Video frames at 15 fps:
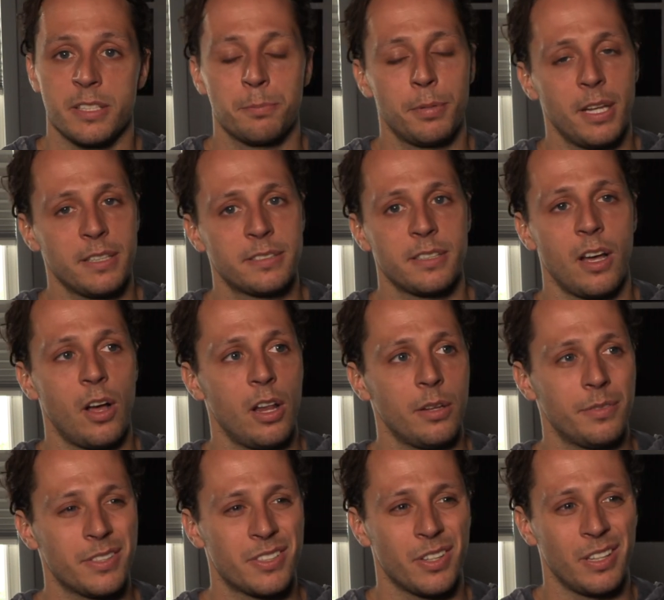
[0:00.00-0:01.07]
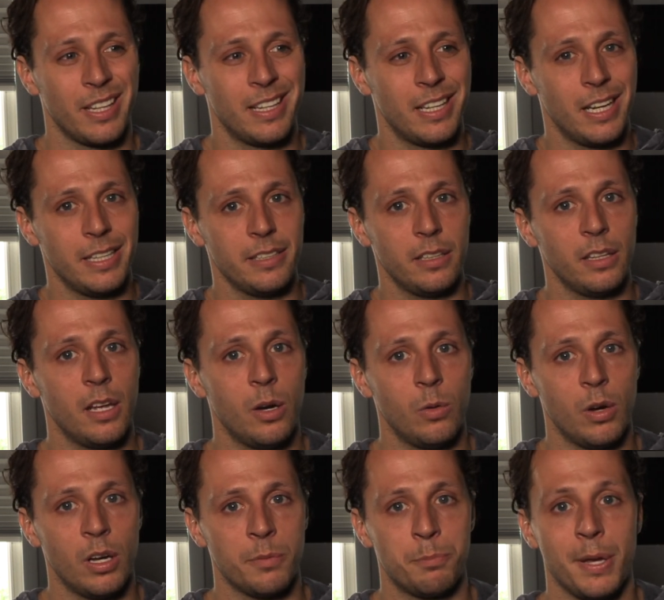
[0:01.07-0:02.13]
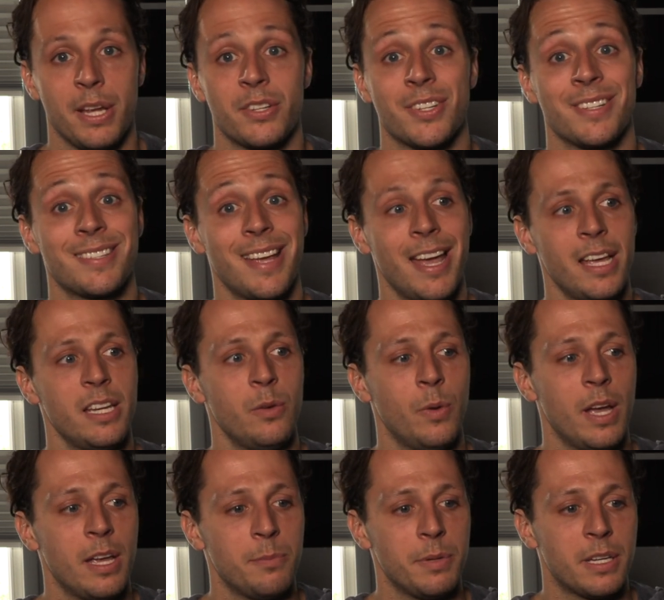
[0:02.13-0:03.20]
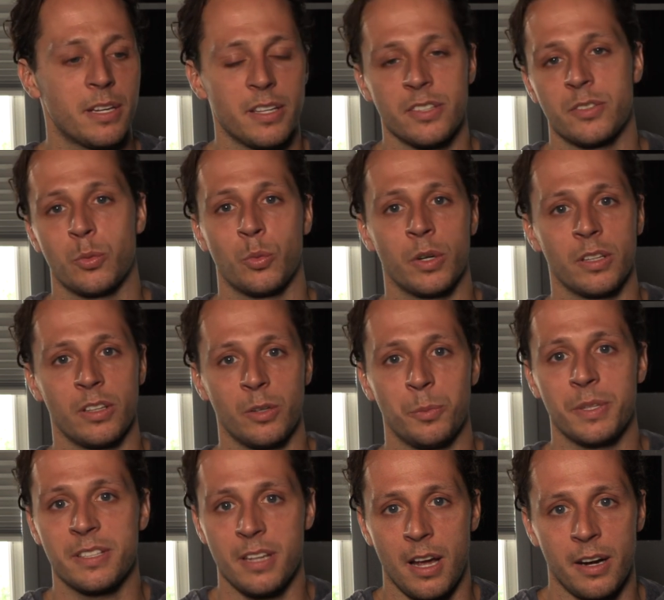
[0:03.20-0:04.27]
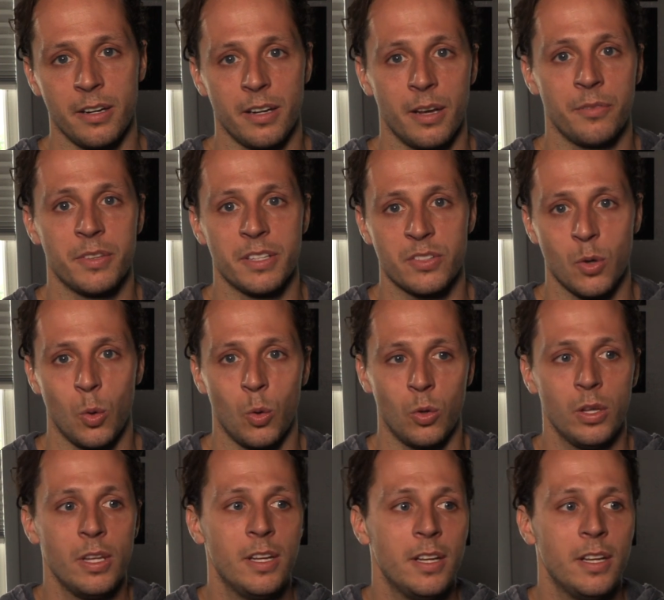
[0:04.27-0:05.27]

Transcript: Plus, all of us are like kind of low on patience anyway because we're a little bit tired of this whole